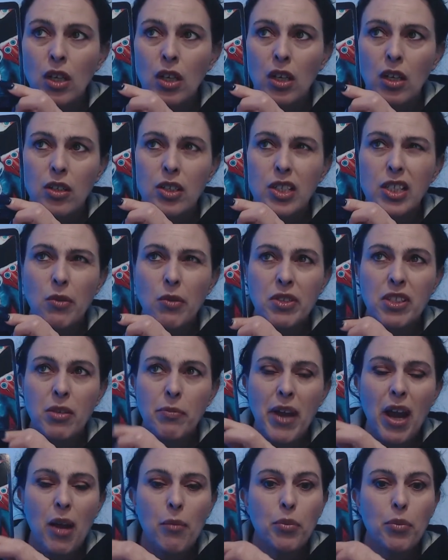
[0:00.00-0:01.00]
So it's
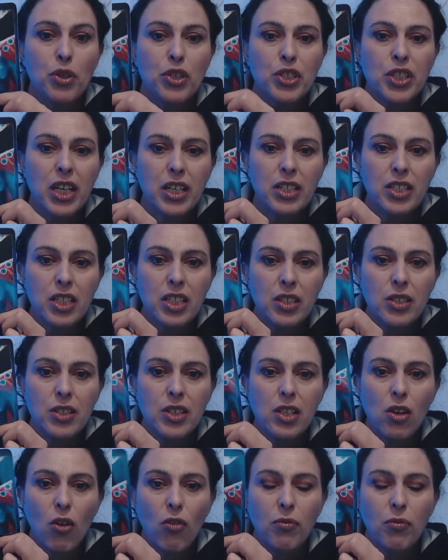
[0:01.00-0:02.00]
about protecting
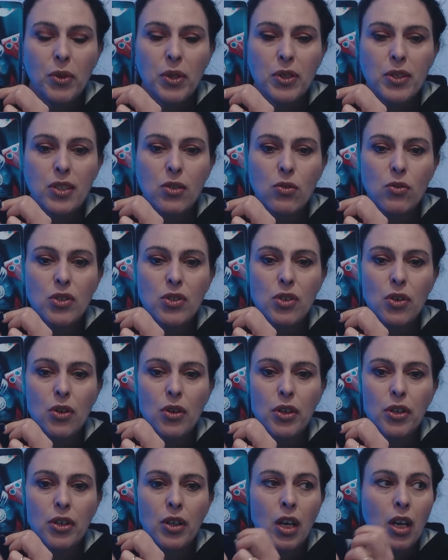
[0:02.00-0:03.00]
yourself, but it's also,
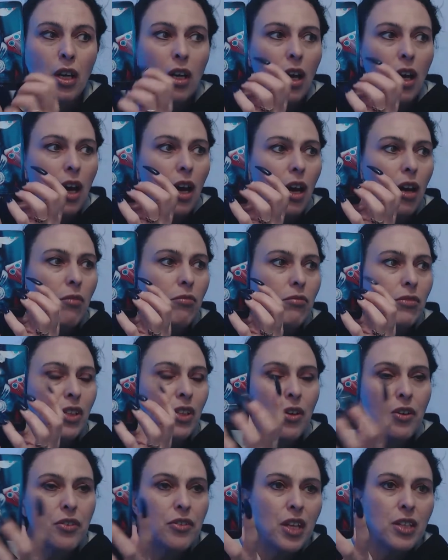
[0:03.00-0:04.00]
you
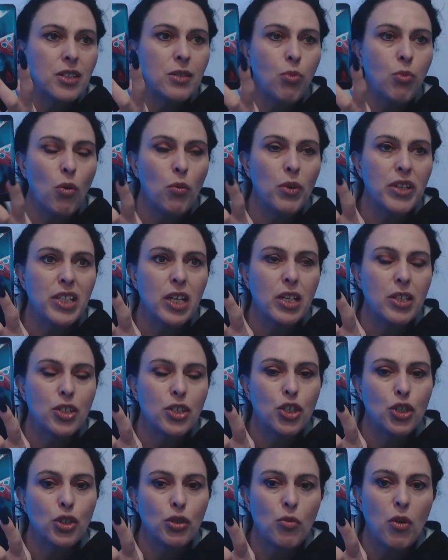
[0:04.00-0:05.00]
know, that's what we tend
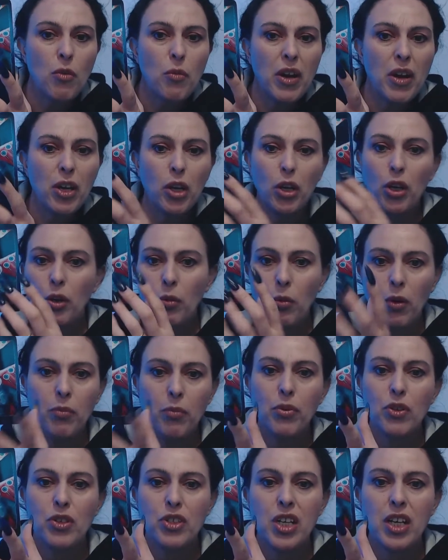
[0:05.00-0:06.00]
to do when we're hurt. We
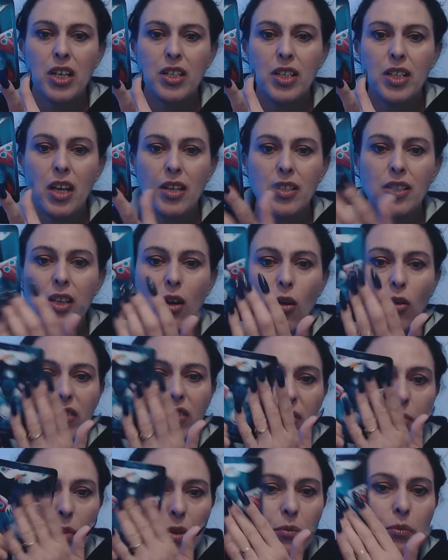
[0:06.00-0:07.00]
protect
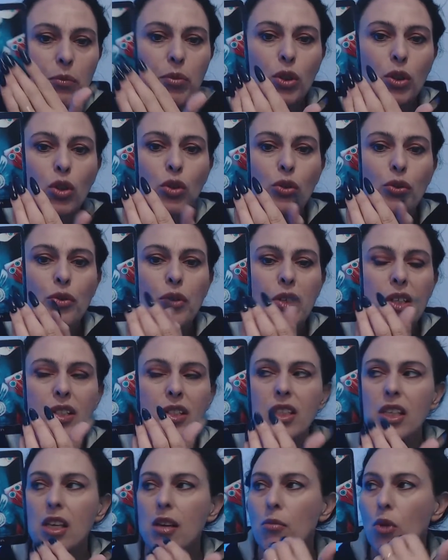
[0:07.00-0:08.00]
ourselves. But blue
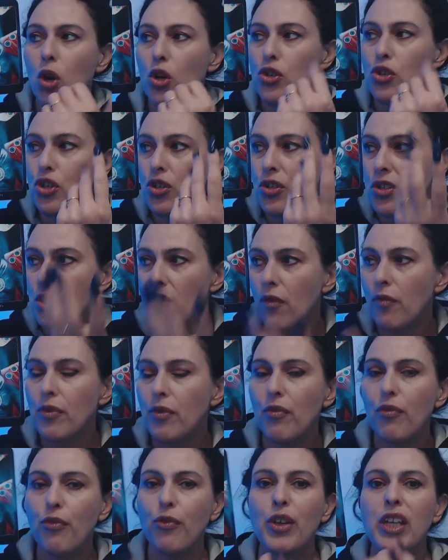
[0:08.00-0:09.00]
is the emotions of
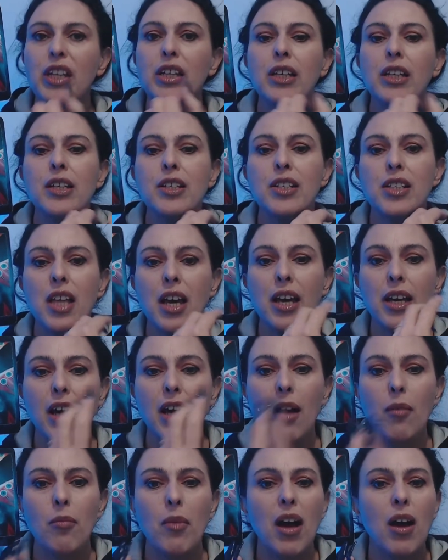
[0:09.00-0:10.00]
the feelings that
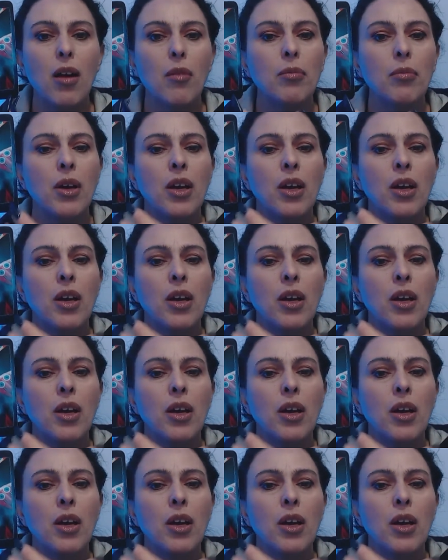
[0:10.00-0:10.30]
come up.